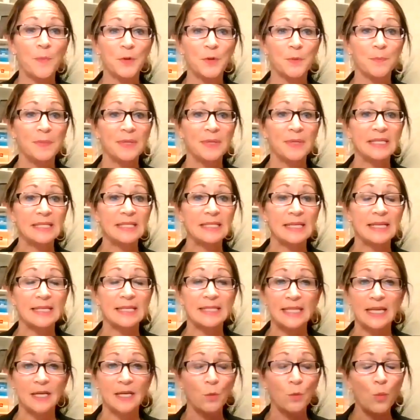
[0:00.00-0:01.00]
their business.
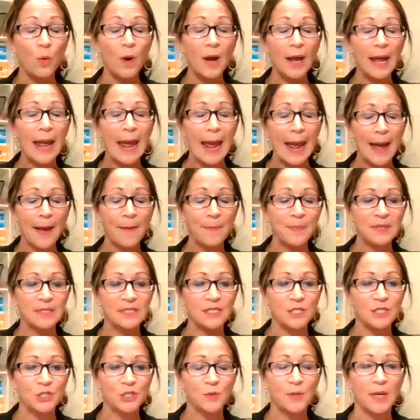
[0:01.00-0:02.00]
And what
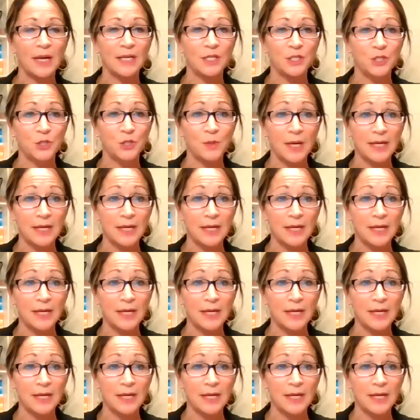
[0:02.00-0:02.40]
happens is you guys